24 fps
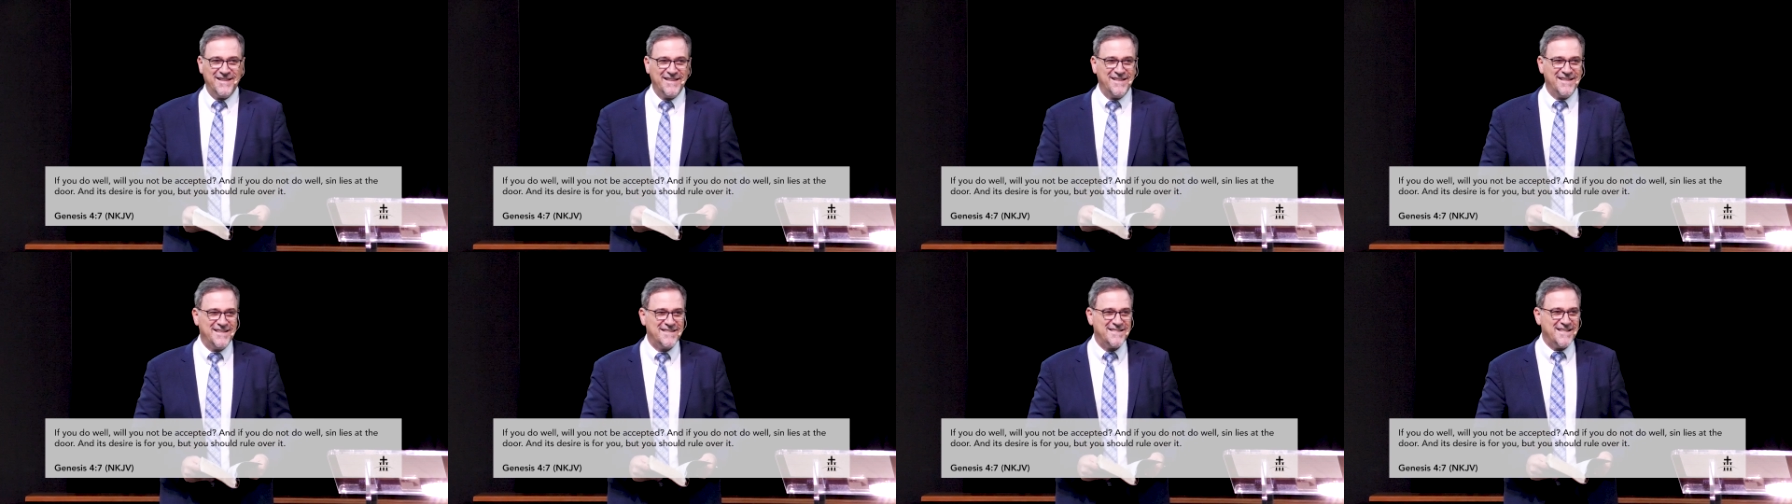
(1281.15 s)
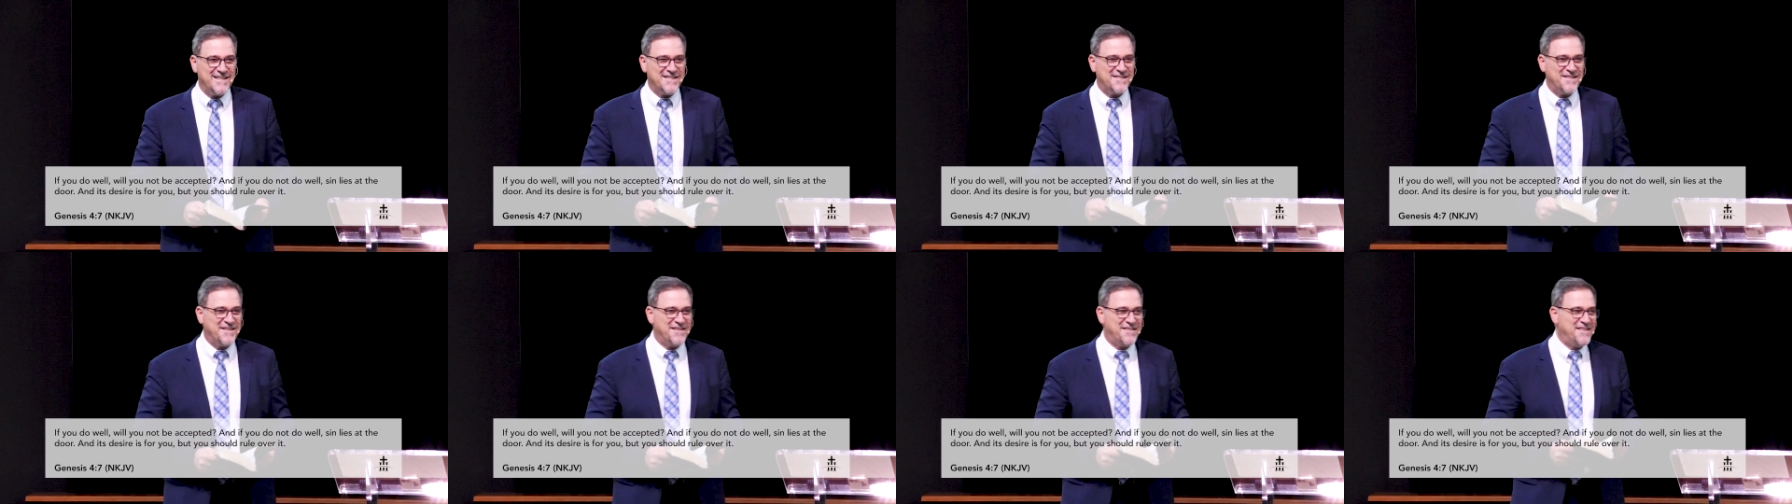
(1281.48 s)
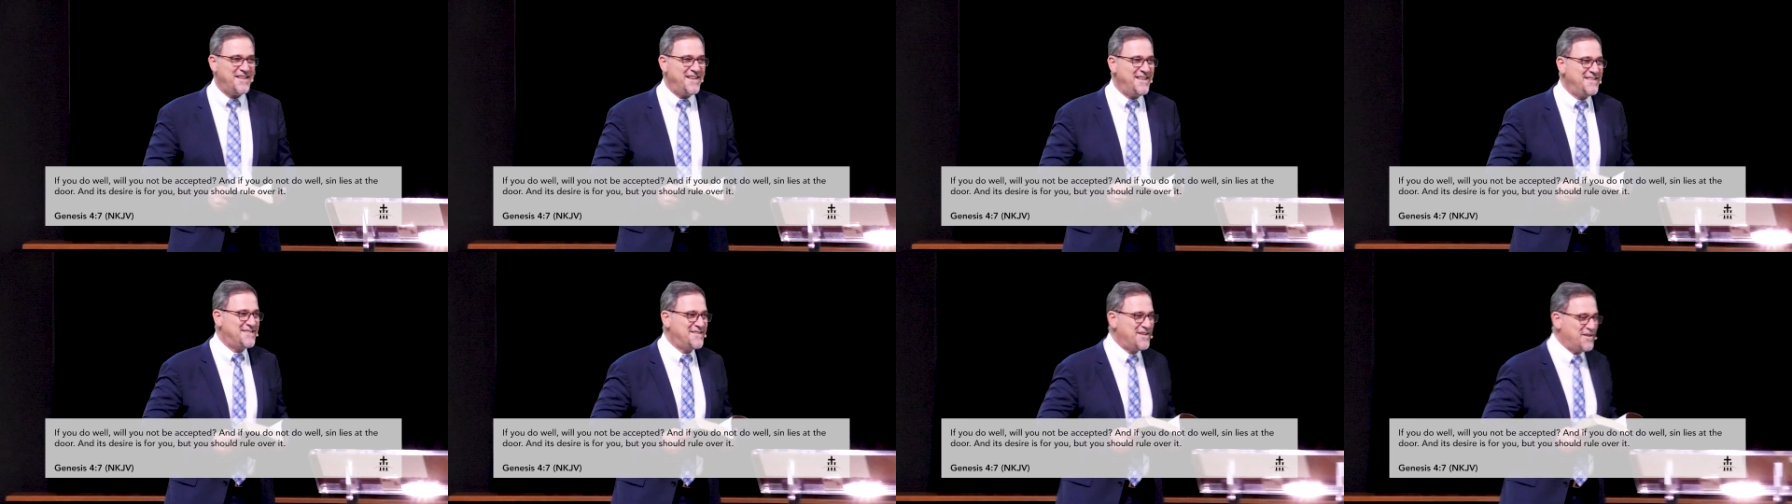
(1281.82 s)
Says, The
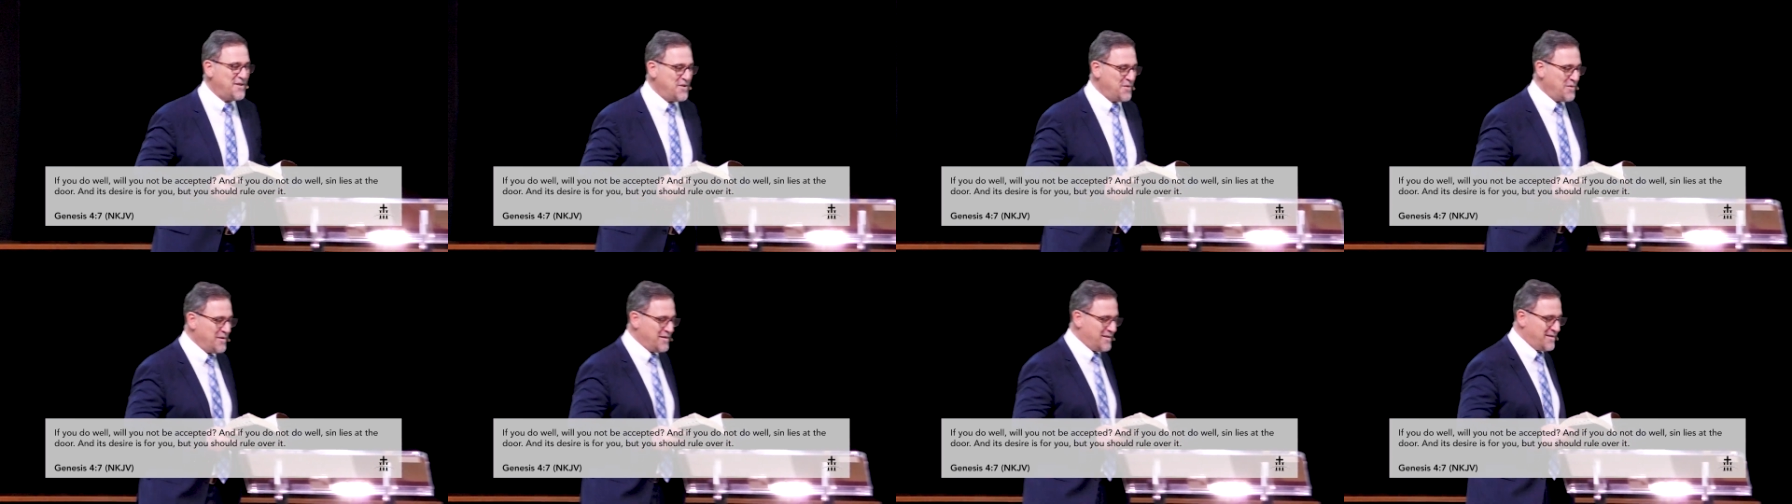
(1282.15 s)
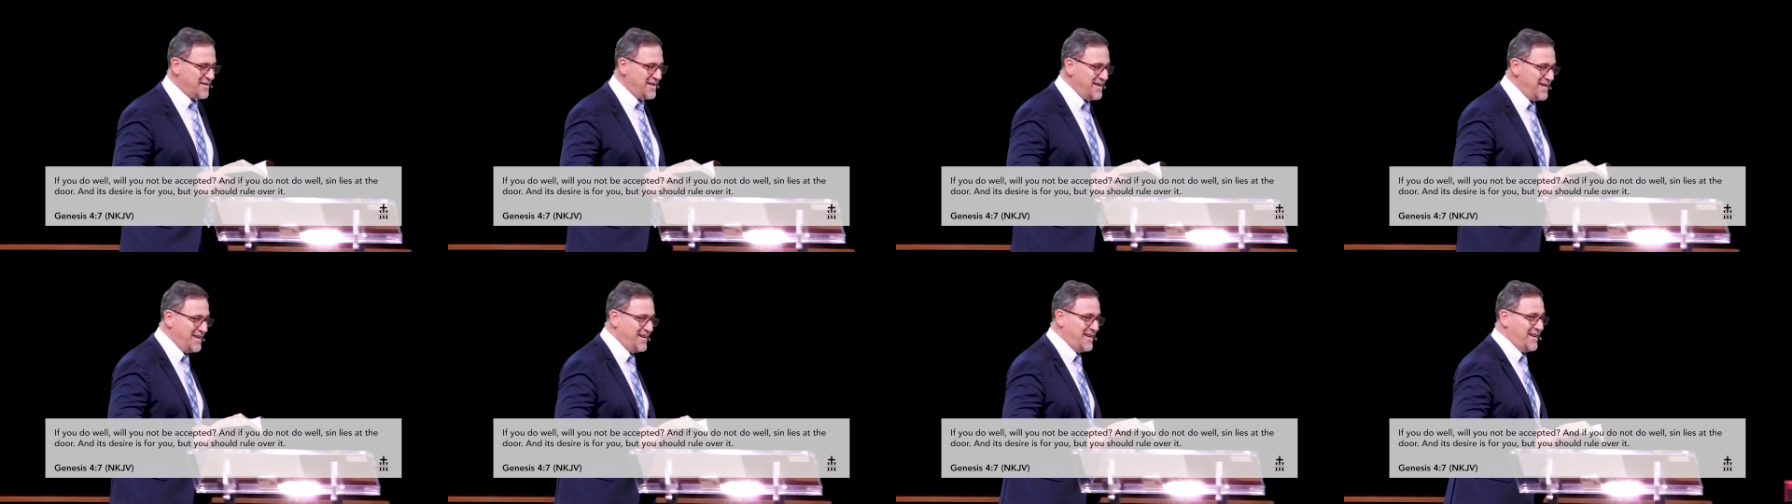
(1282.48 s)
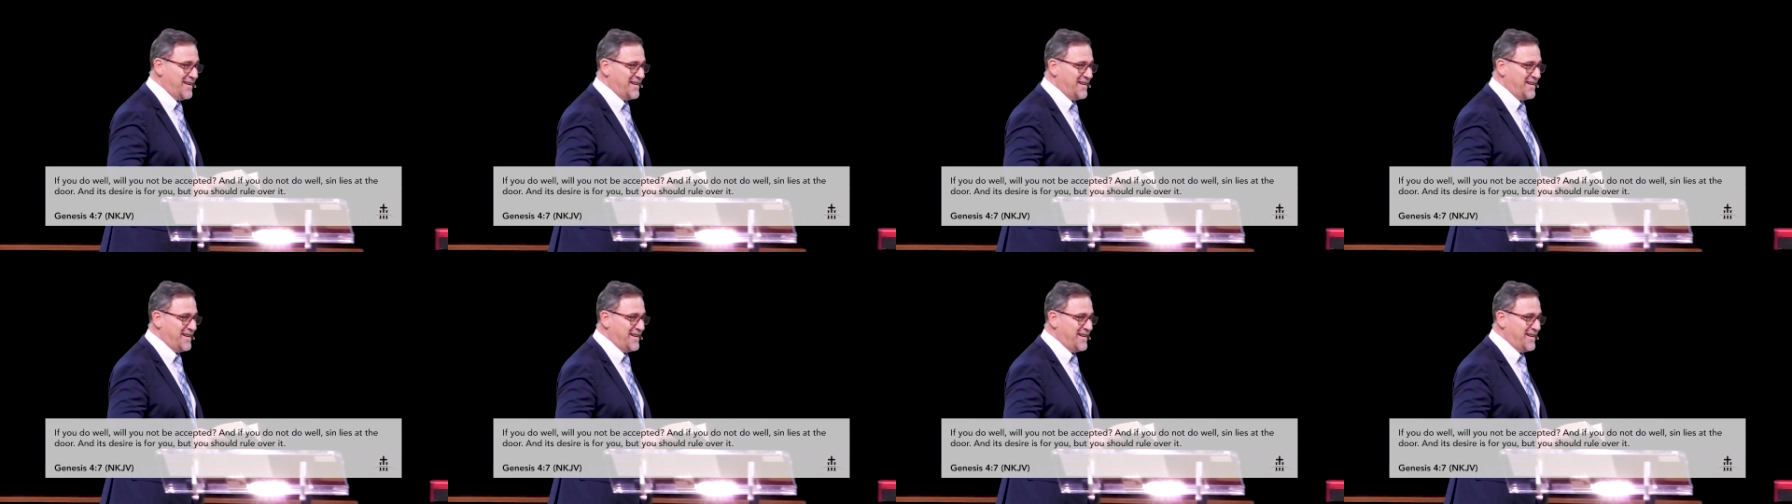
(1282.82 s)
things that you are thinking,